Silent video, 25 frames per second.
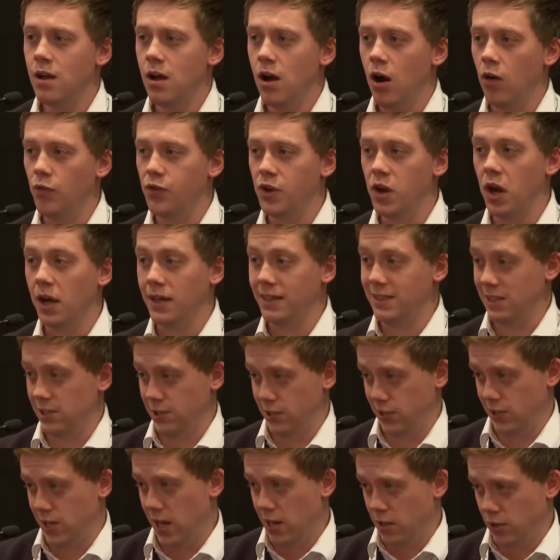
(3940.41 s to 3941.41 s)
of the
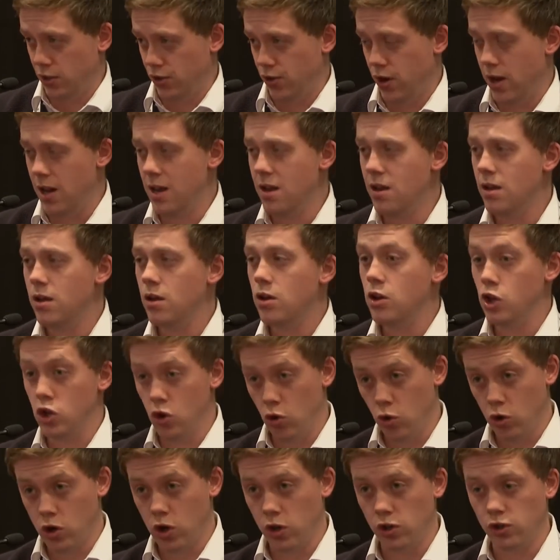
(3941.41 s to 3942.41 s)
19th century,
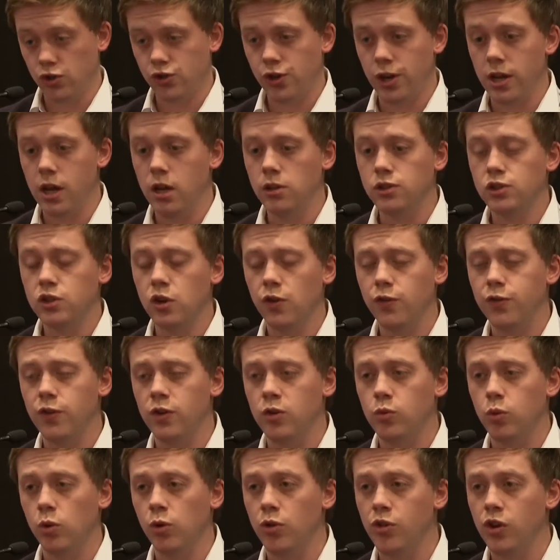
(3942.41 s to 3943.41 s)
your country has
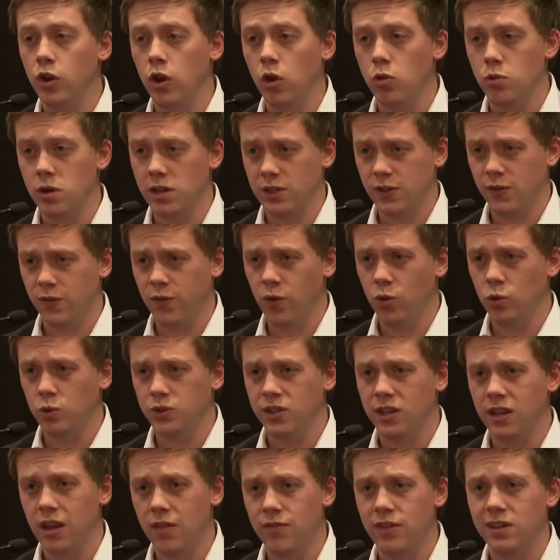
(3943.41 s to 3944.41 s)
suffered one of the longest
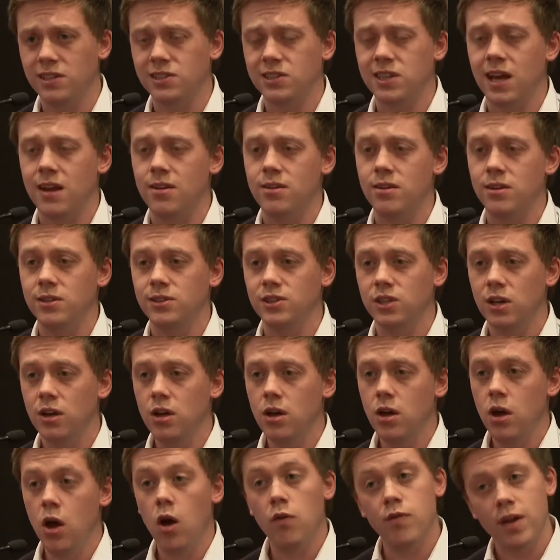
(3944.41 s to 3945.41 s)
falls in living standards
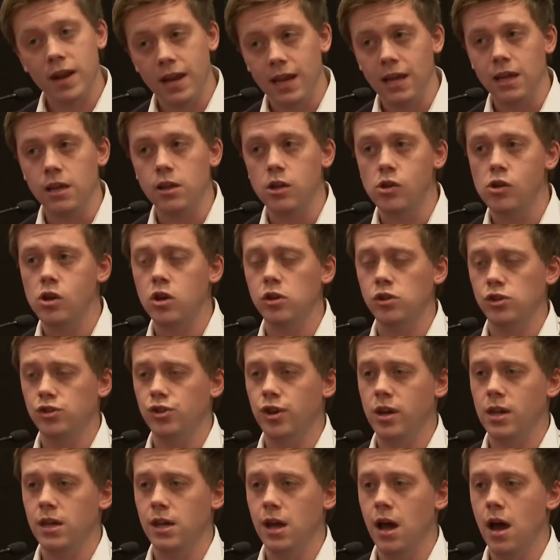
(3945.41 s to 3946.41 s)
of any EU
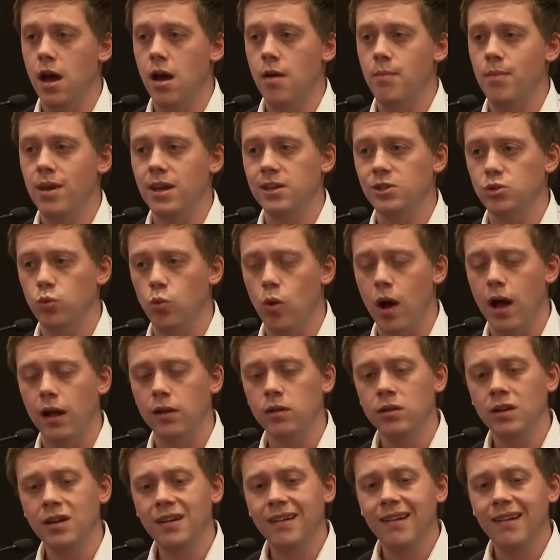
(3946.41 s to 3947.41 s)
country um, as well.